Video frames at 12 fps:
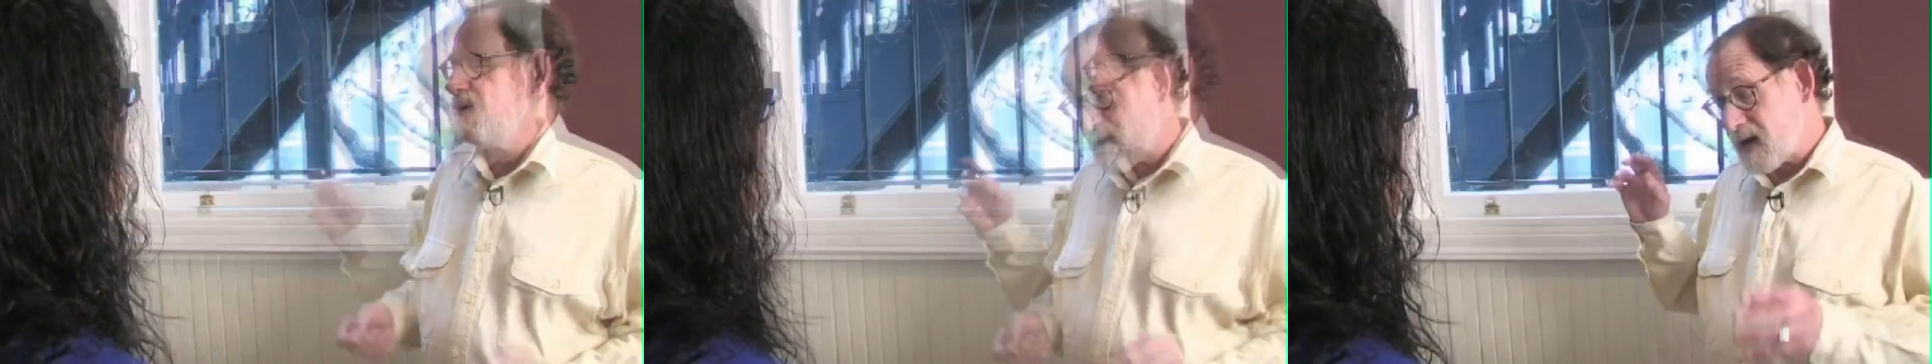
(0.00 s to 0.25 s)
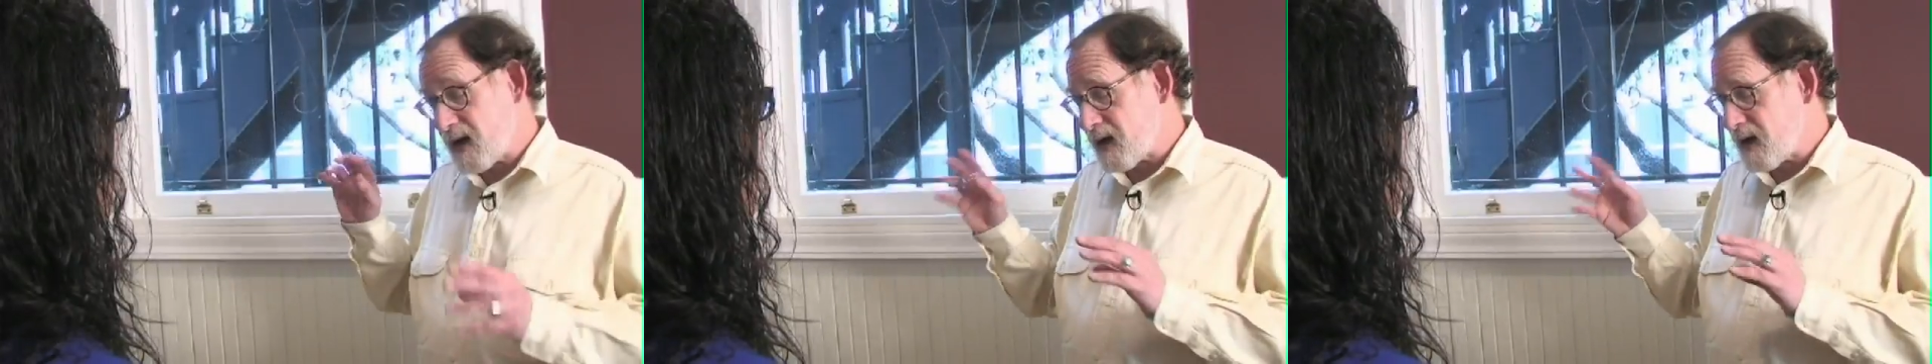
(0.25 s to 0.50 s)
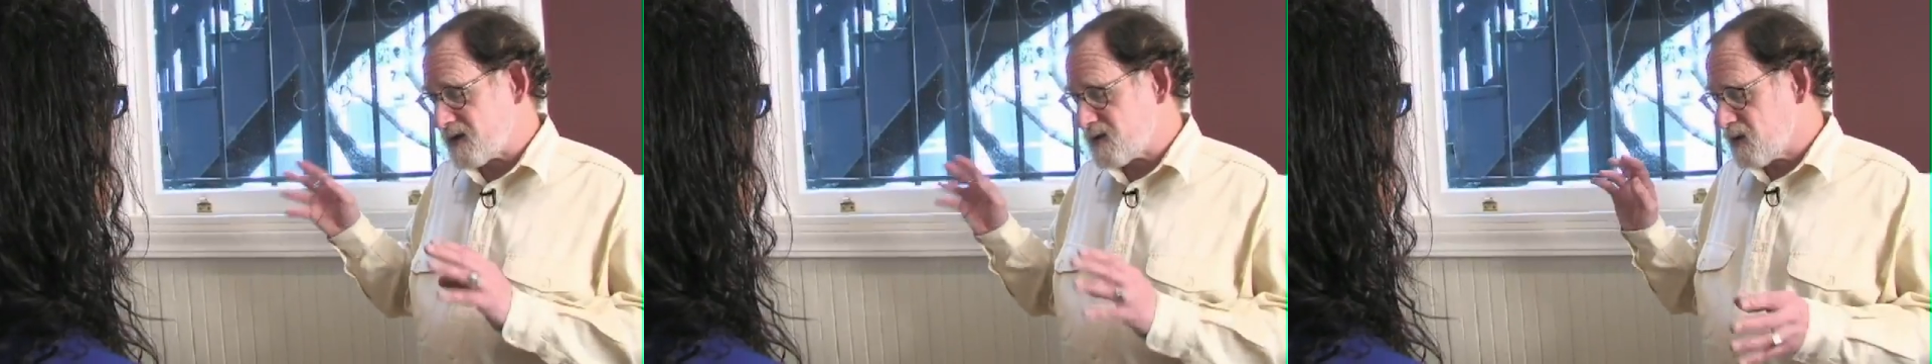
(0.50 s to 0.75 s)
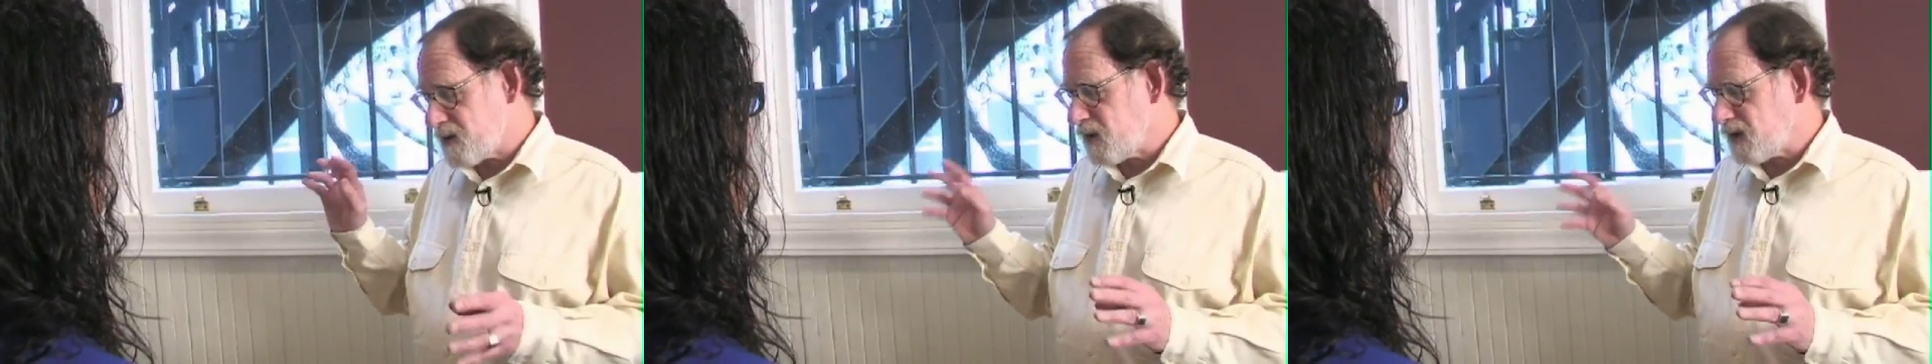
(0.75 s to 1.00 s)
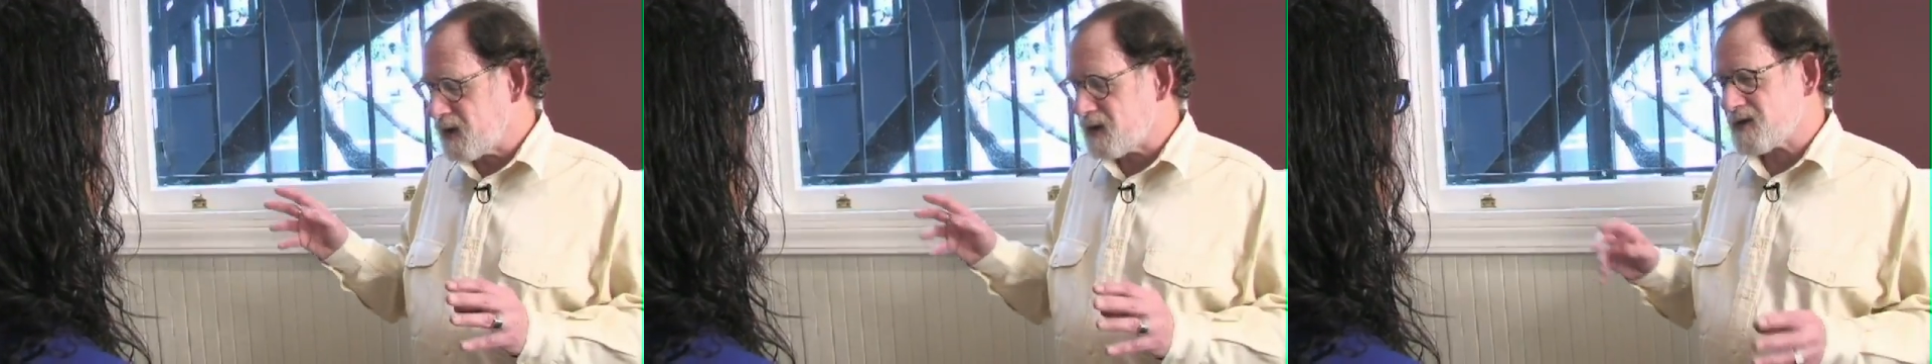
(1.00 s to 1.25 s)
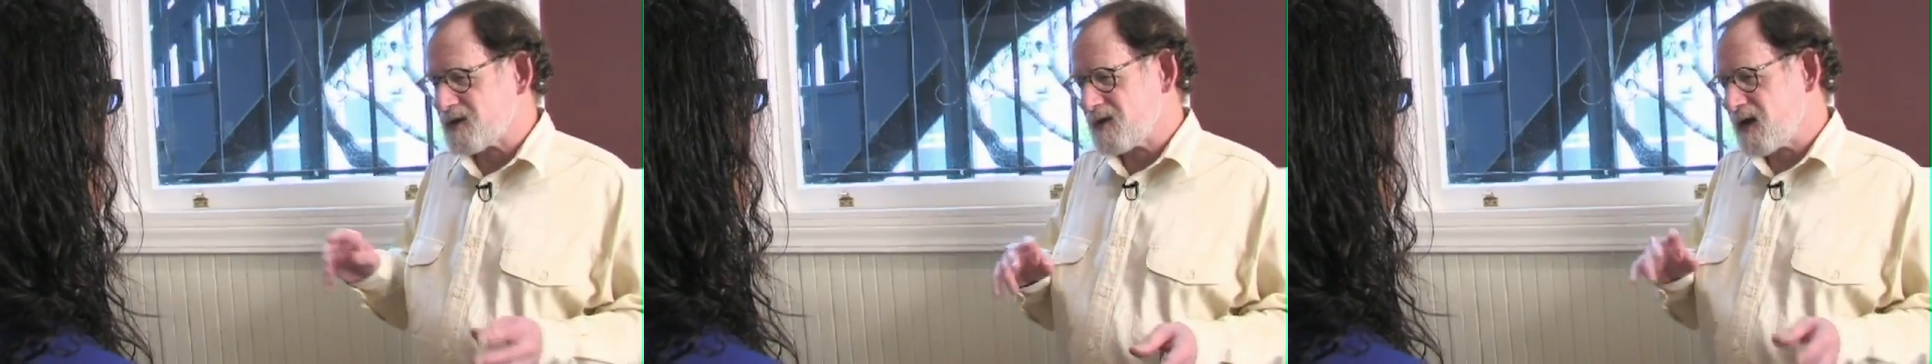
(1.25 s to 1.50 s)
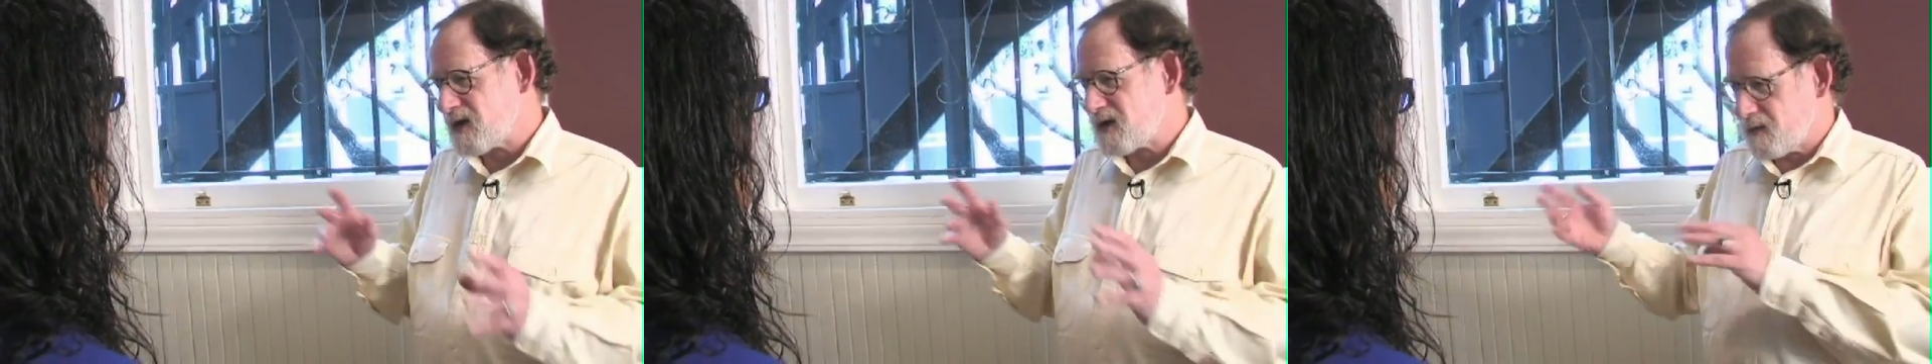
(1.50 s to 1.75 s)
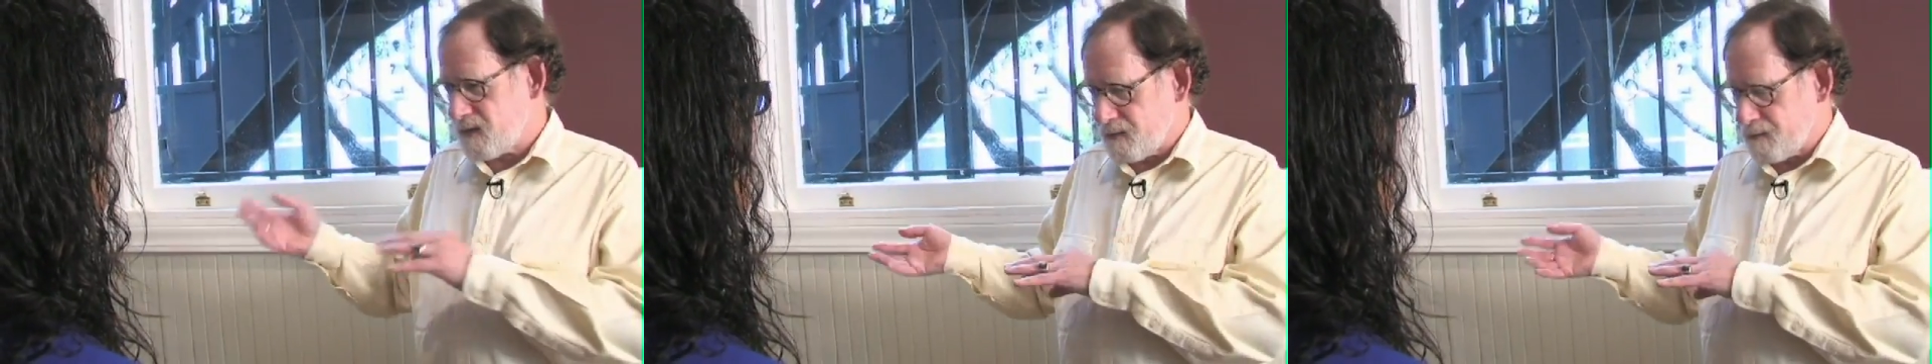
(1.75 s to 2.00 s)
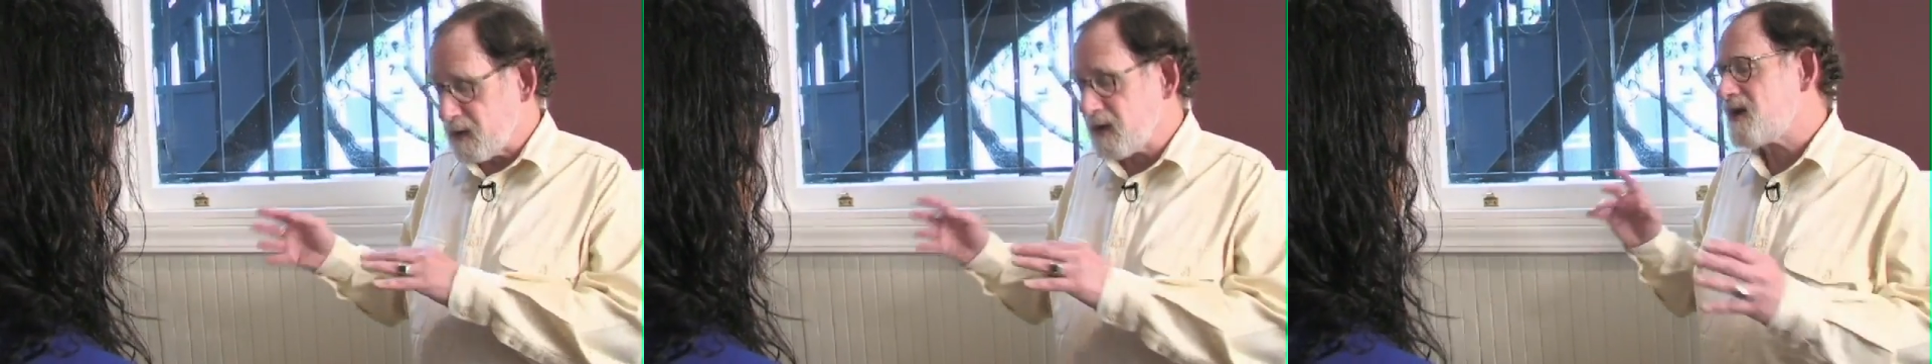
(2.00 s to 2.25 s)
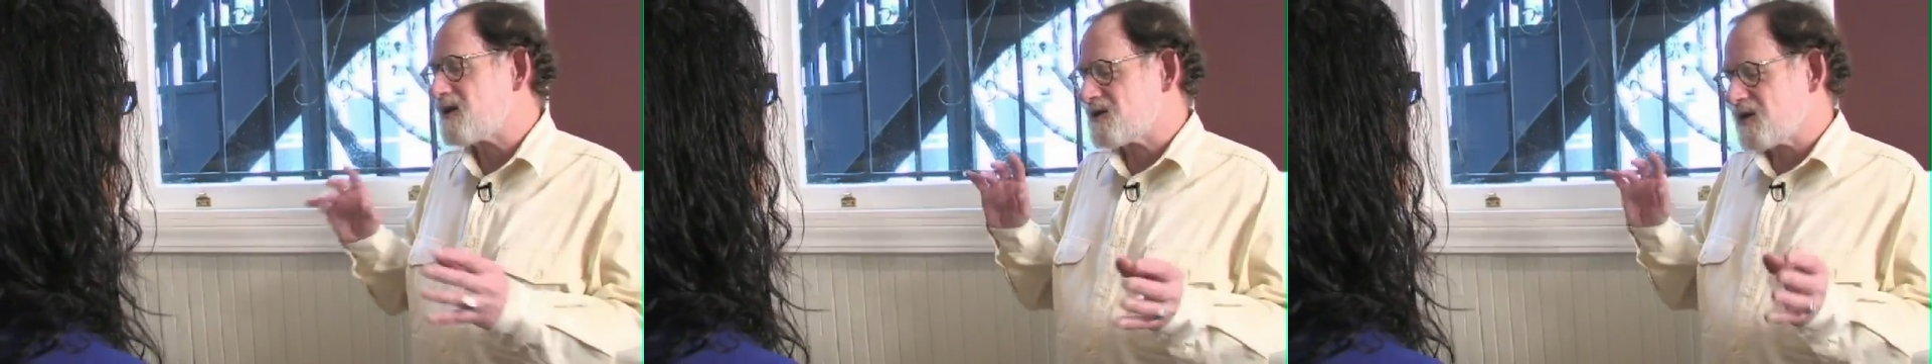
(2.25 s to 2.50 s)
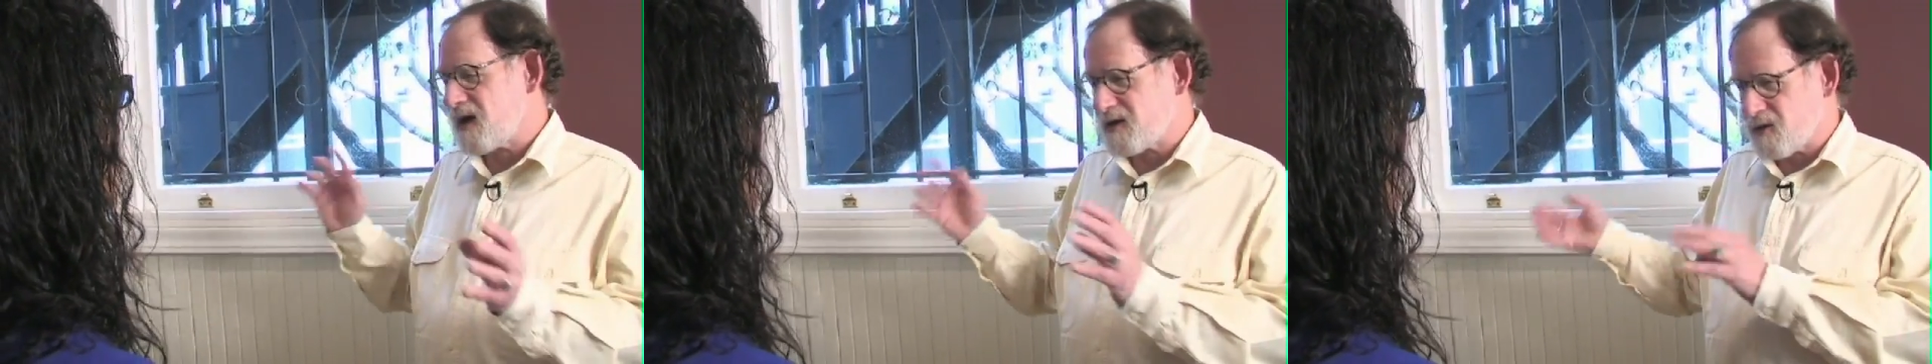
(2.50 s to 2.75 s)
Then I got sort of politicized,